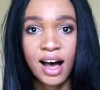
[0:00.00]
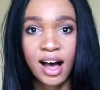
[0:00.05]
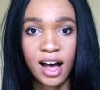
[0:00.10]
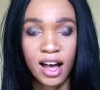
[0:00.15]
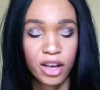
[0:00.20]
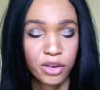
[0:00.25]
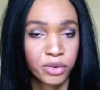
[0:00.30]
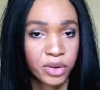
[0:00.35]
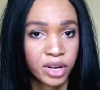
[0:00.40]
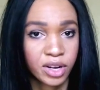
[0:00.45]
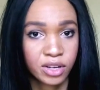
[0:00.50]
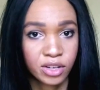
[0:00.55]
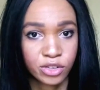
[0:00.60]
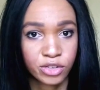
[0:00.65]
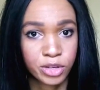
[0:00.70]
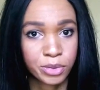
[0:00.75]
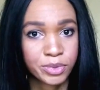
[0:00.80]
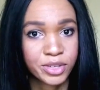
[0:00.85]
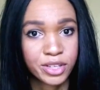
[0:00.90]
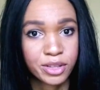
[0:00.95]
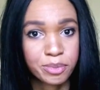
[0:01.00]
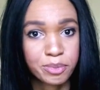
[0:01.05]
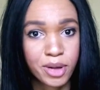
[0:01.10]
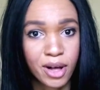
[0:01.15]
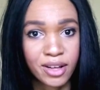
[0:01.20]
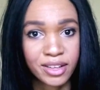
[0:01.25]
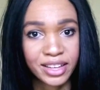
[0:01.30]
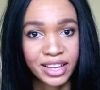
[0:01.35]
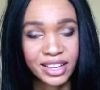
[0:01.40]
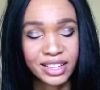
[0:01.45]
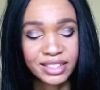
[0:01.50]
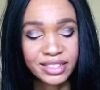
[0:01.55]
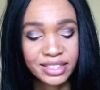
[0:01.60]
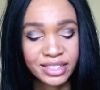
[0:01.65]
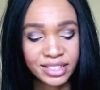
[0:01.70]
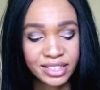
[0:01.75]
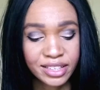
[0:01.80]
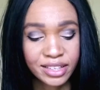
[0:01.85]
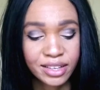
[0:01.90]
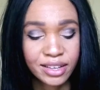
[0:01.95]
I went on a trip to the
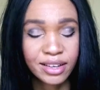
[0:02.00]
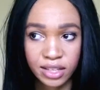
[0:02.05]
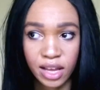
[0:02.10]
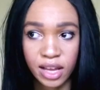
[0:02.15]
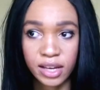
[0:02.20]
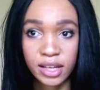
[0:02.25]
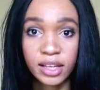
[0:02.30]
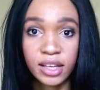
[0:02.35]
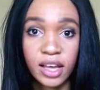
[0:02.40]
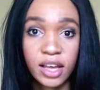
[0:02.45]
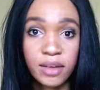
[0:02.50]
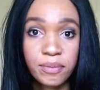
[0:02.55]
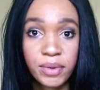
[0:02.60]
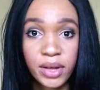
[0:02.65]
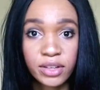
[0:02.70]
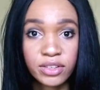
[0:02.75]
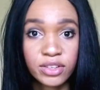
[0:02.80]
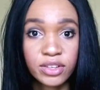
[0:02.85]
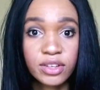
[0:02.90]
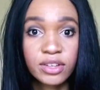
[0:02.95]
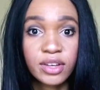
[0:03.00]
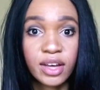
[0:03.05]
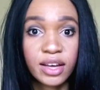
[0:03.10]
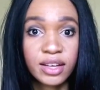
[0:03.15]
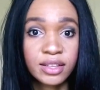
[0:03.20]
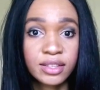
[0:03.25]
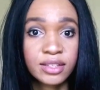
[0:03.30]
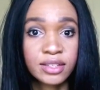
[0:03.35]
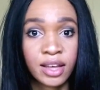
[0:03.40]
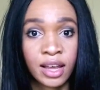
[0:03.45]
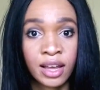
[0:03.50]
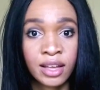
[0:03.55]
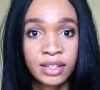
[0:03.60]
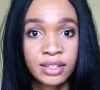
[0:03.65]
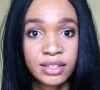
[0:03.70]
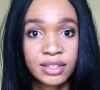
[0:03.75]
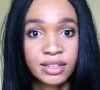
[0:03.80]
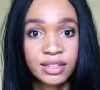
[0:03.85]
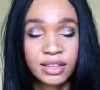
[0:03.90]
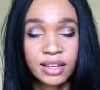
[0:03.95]
Balkans and I came back to the United
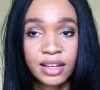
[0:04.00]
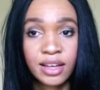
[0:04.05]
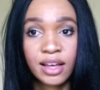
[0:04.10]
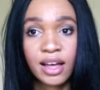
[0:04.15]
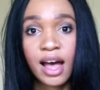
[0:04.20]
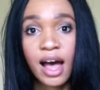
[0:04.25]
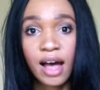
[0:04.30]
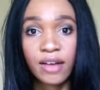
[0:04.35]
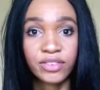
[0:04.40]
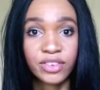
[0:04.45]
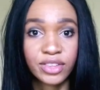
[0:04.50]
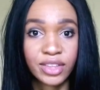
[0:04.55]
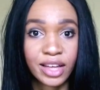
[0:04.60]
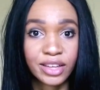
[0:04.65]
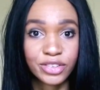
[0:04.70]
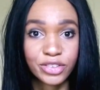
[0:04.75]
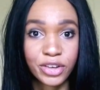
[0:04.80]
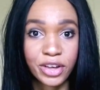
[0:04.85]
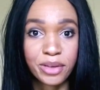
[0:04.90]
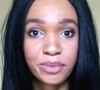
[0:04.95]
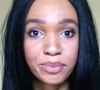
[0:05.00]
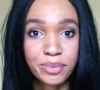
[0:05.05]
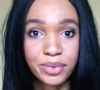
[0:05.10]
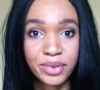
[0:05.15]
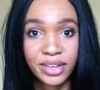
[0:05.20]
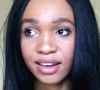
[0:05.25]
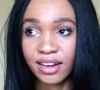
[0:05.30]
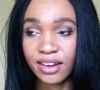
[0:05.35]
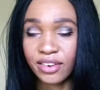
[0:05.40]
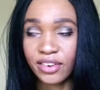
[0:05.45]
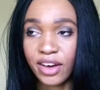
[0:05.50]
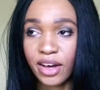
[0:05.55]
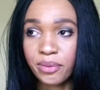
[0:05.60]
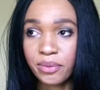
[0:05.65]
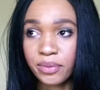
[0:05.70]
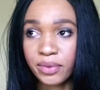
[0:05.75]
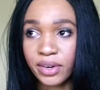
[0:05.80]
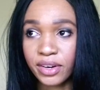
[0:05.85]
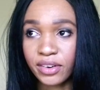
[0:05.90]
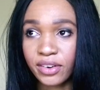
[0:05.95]
States after that trip. Oh
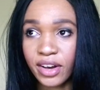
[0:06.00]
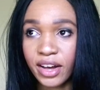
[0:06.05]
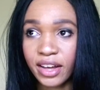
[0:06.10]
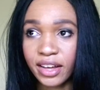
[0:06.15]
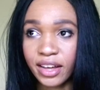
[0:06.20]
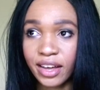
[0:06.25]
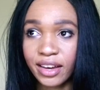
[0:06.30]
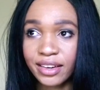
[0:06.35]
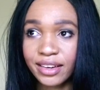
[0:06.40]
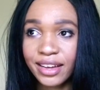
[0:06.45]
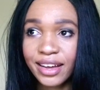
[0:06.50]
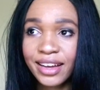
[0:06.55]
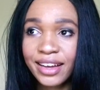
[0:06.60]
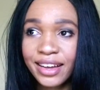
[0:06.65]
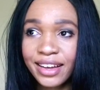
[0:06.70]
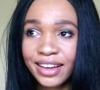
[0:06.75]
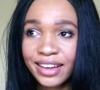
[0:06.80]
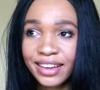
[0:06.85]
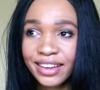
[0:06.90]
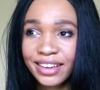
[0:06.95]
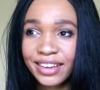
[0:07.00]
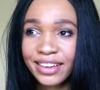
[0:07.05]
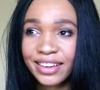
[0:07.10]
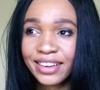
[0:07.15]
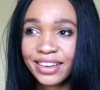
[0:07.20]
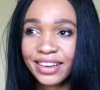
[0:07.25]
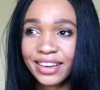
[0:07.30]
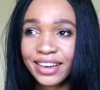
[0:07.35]
crap, I'm gonna cry again.